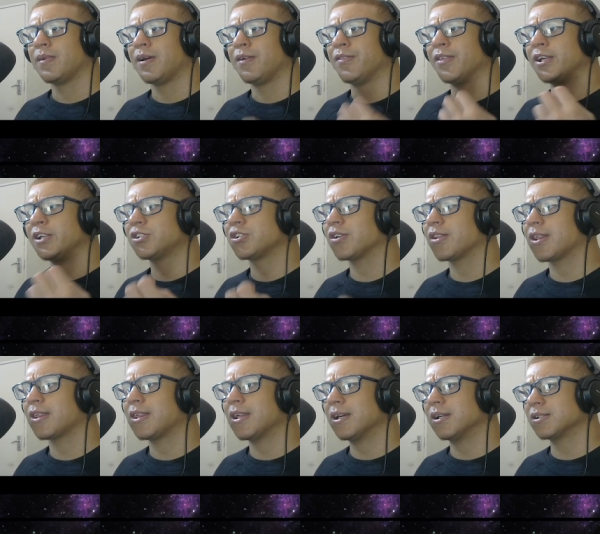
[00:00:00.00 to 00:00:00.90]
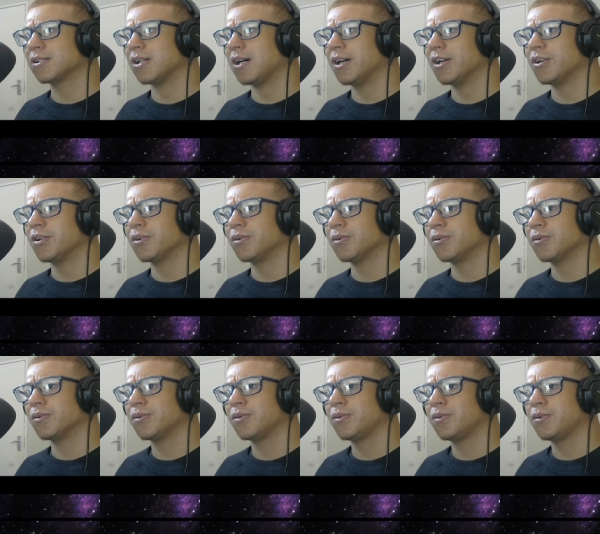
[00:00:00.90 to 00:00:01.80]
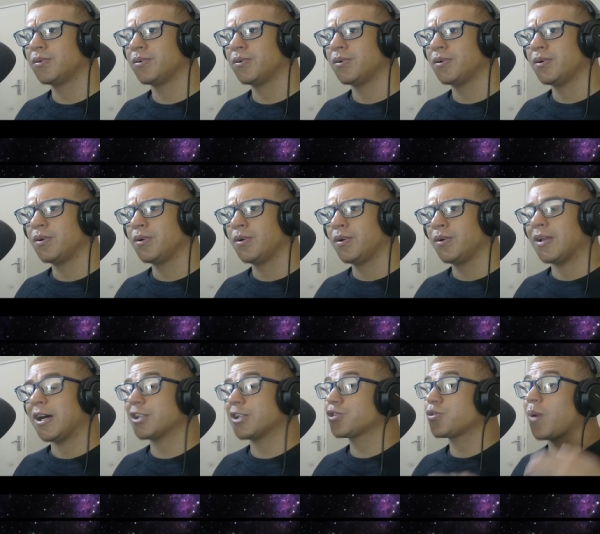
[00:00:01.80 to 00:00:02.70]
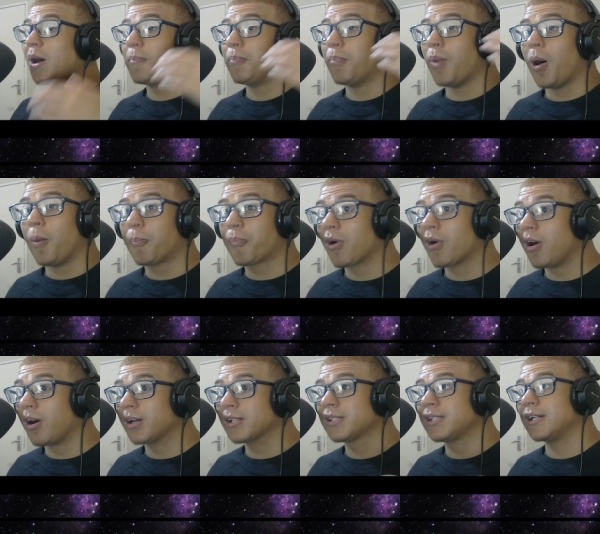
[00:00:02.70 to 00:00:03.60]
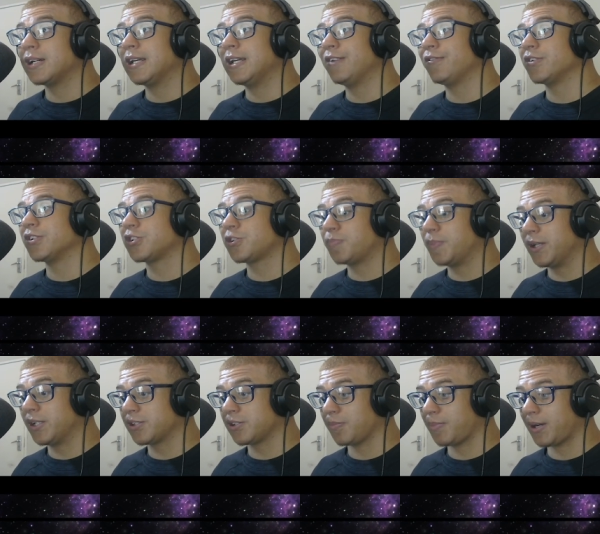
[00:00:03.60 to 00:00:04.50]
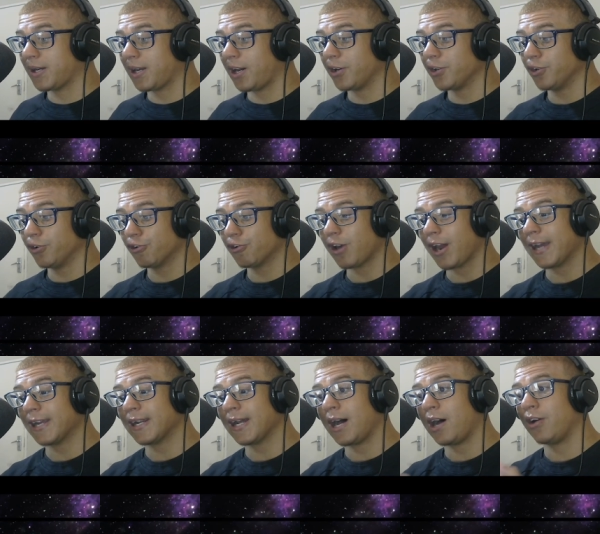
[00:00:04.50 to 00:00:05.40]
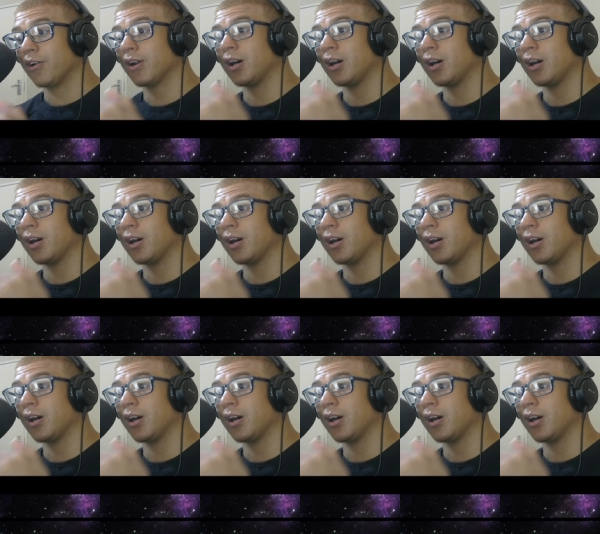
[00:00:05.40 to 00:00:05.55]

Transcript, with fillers: These are the things I do. That's why Bob Proctor even speaks about how you write out